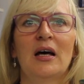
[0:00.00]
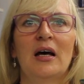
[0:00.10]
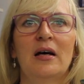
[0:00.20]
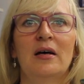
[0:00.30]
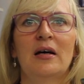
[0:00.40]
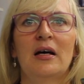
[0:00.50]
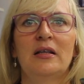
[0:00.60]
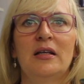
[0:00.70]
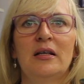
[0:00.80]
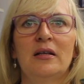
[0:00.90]

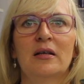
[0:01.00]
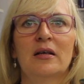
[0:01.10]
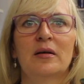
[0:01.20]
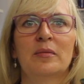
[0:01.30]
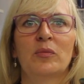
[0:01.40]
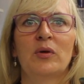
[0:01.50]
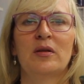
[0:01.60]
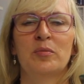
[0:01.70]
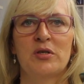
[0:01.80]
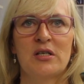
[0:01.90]
And then
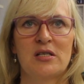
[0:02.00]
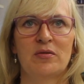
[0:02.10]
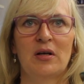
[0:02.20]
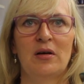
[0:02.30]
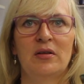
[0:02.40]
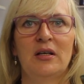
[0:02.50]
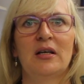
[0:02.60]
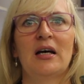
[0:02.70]
with protective clothing,